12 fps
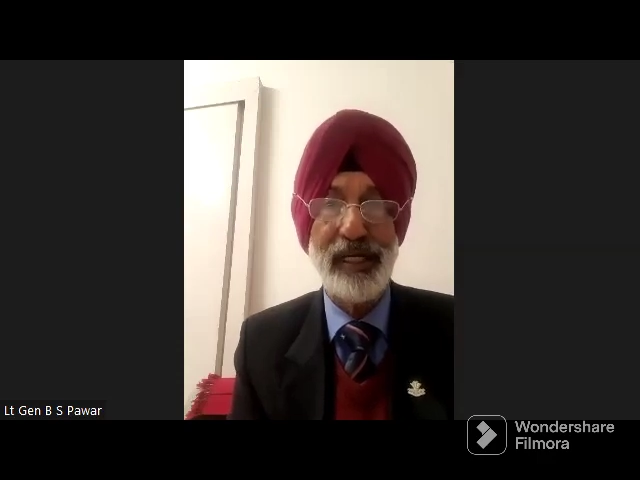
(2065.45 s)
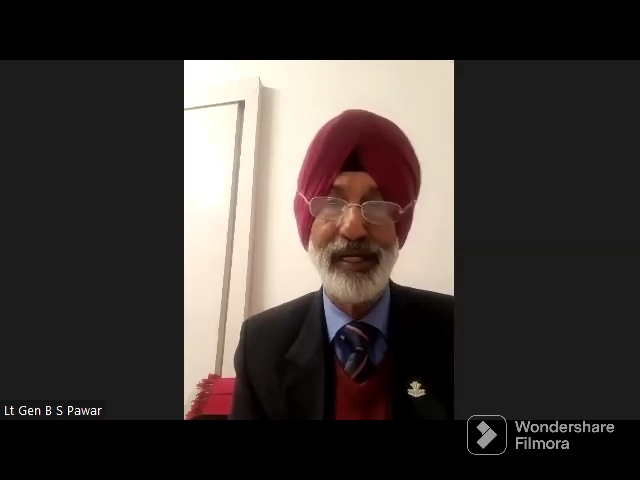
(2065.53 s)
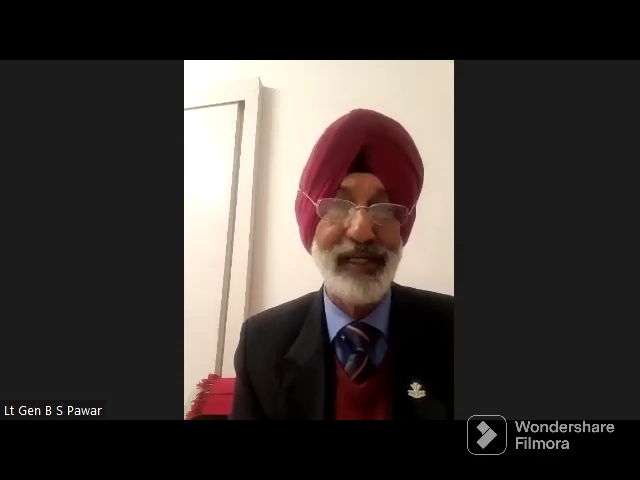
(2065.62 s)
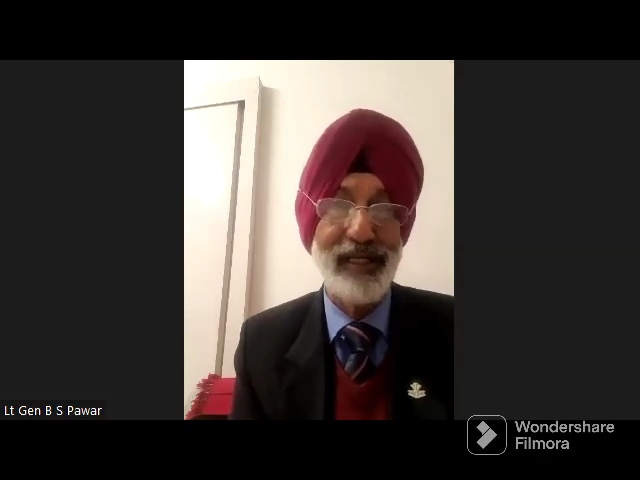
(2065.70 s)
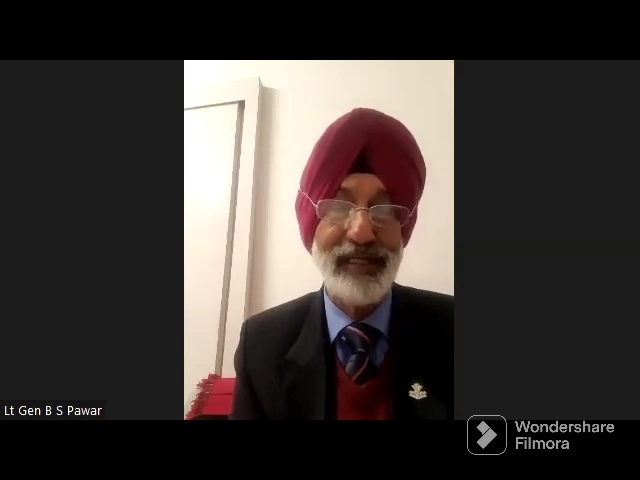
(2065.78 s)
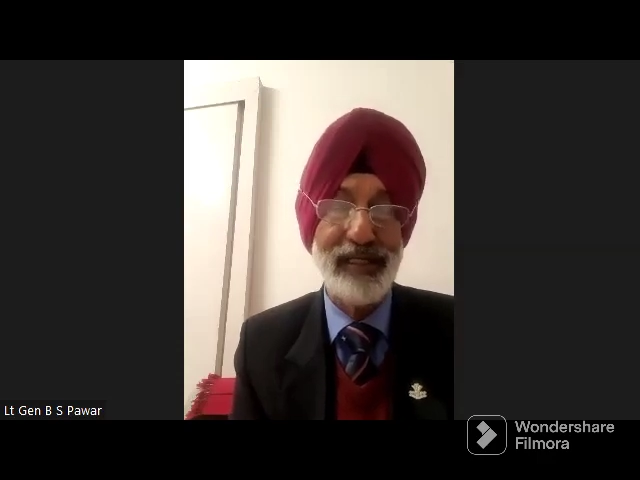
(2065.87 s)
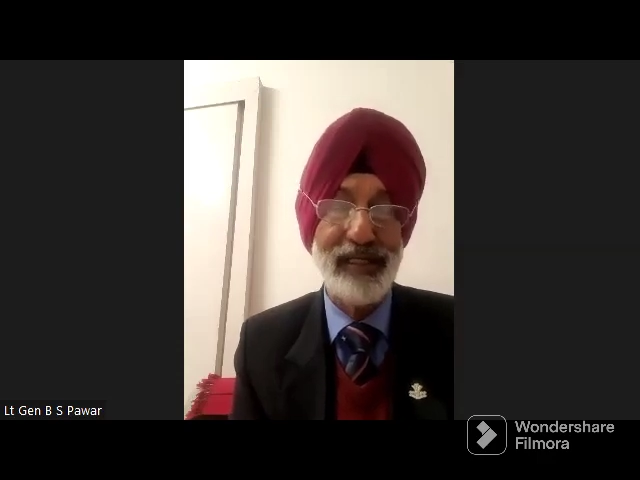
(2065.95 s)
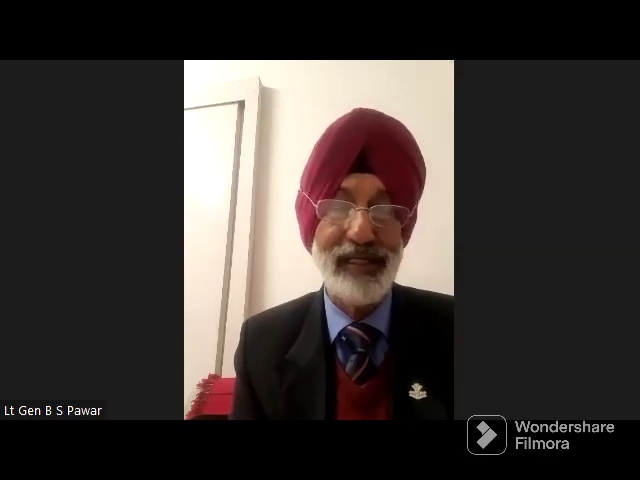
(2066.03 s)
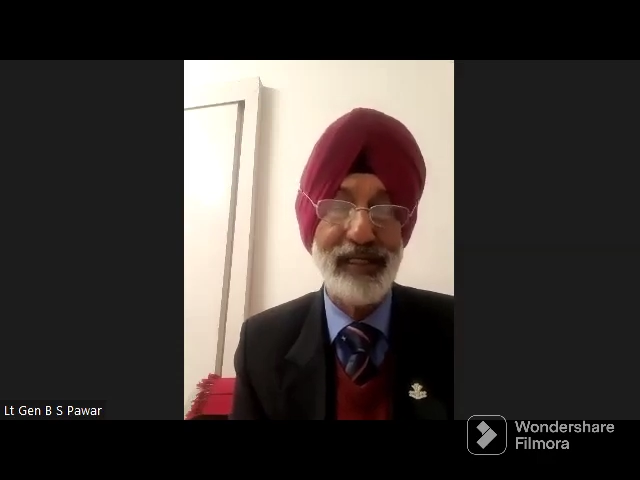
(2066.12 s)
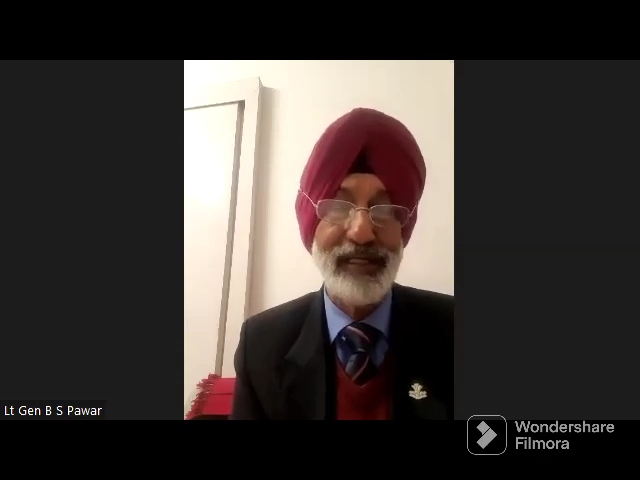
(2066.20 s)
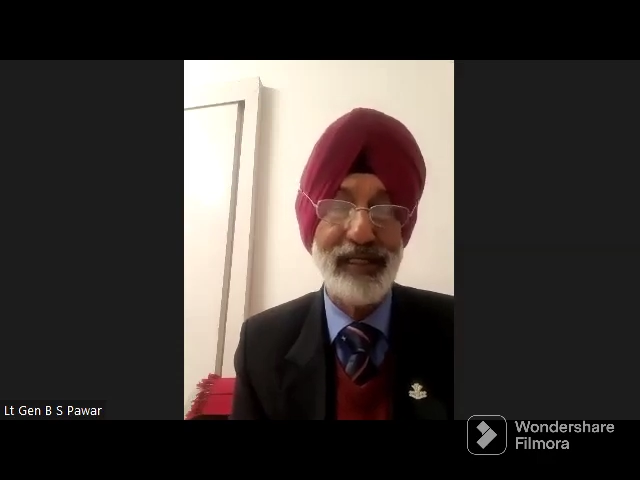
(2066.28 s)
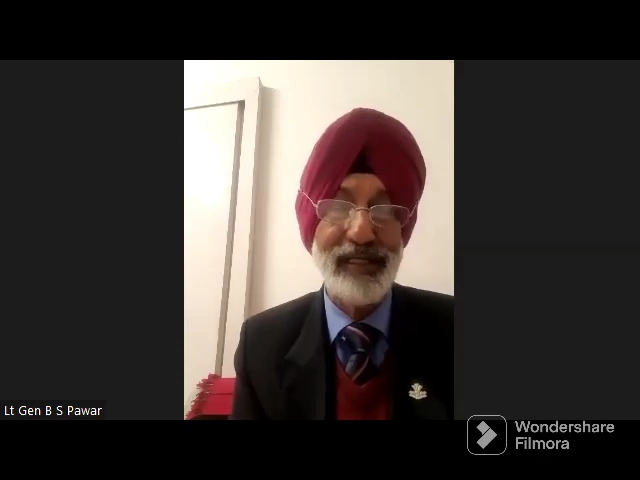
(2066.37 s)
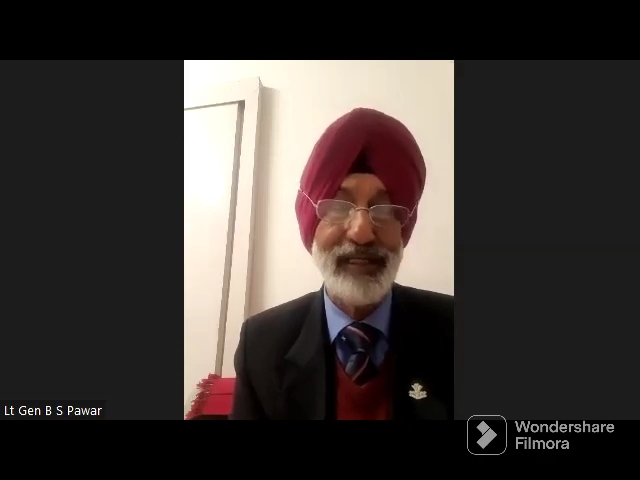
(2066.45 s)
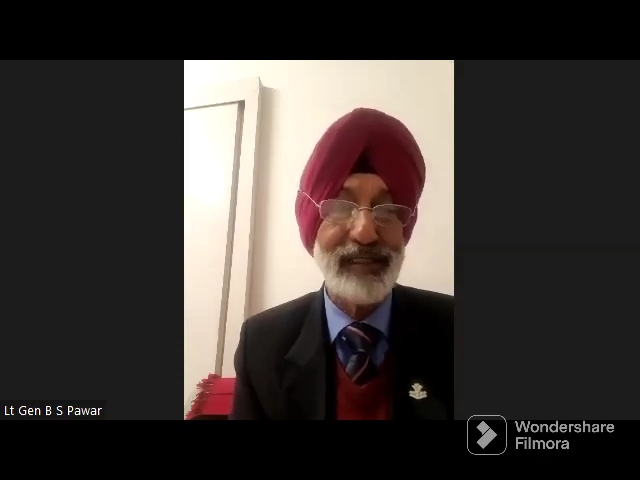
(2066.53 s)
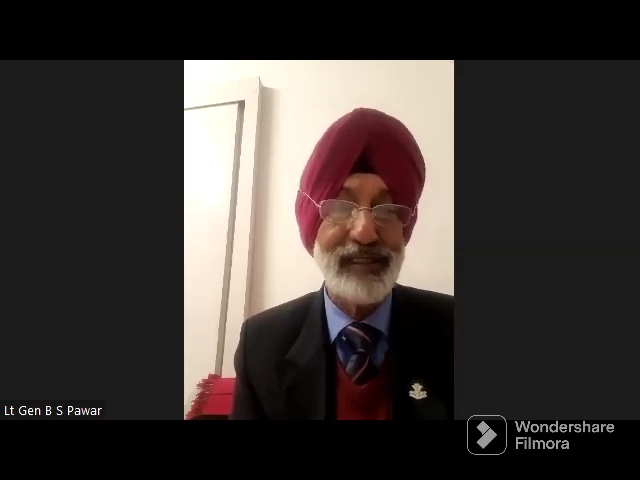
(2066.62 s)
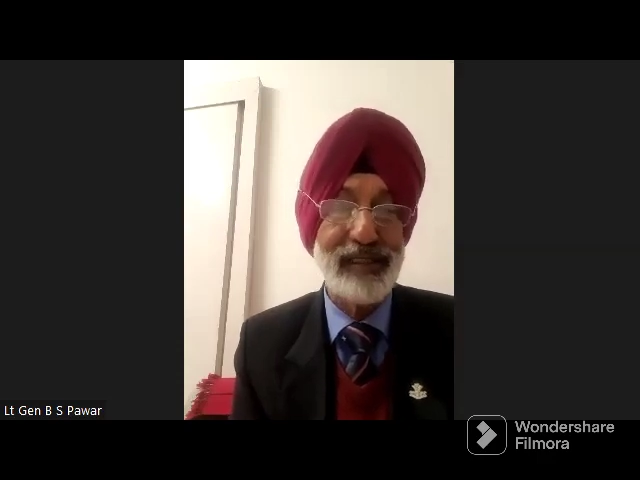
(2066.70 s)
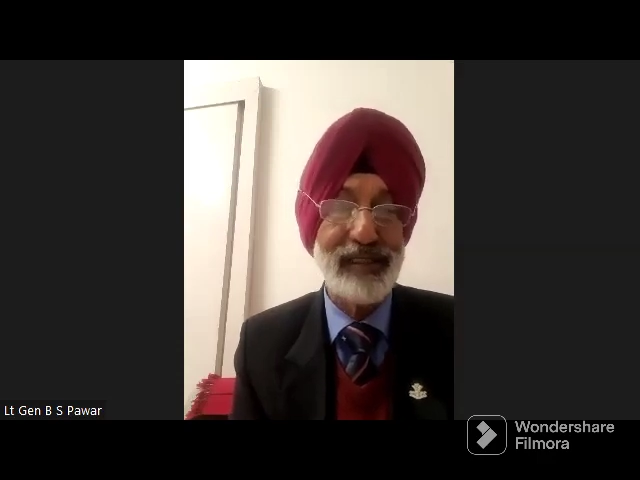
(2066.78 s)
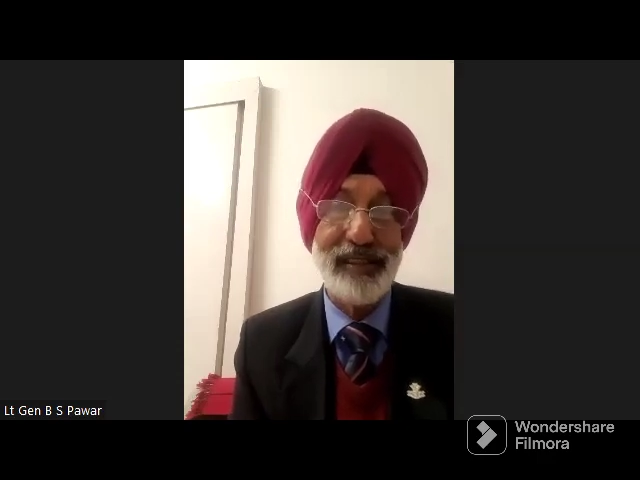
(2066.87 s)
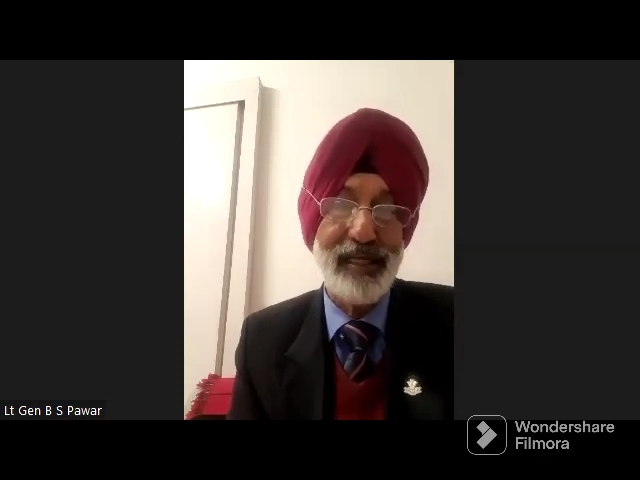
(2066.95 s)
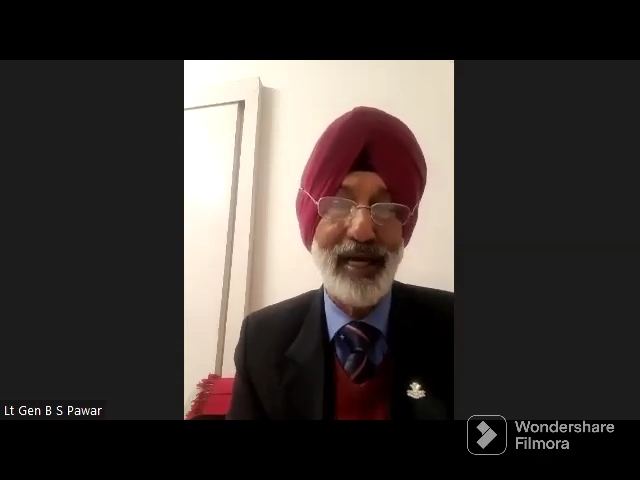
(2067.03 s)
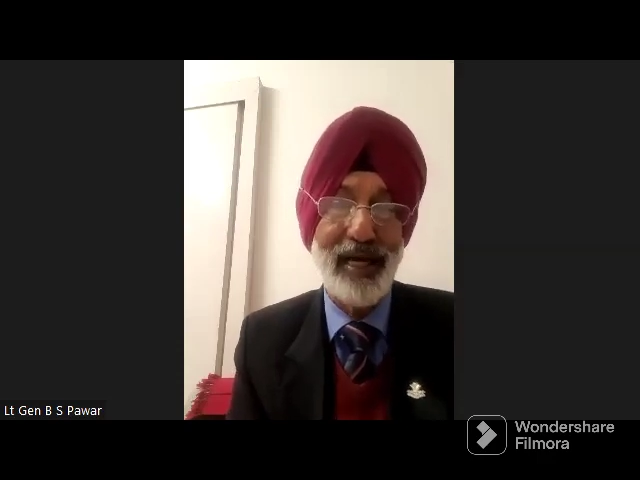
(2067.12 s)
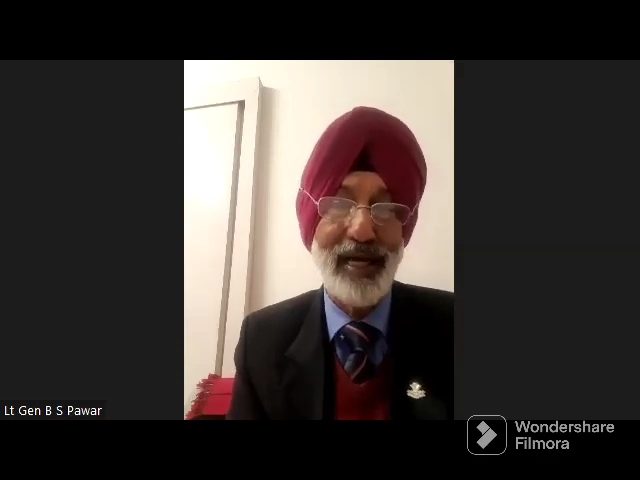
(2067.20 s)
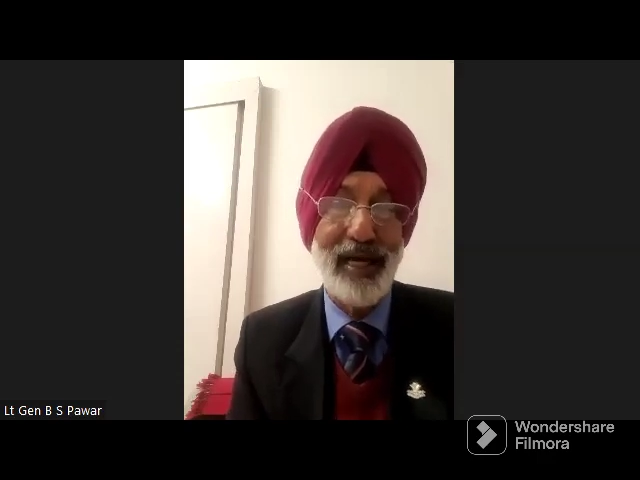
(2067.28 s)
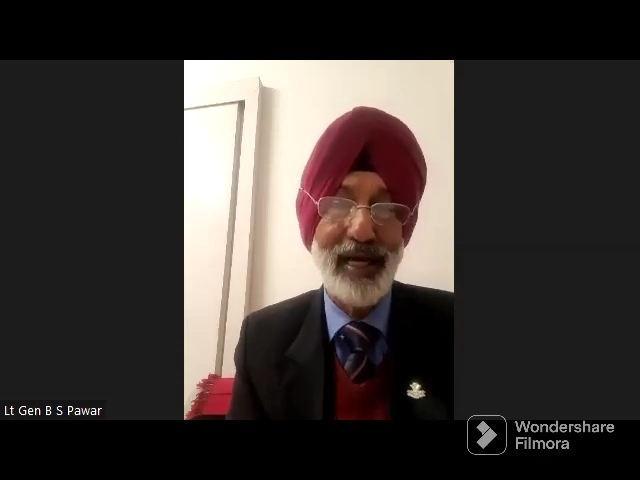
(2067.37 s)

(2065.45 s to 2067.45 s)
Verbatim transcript: this, they're handling it.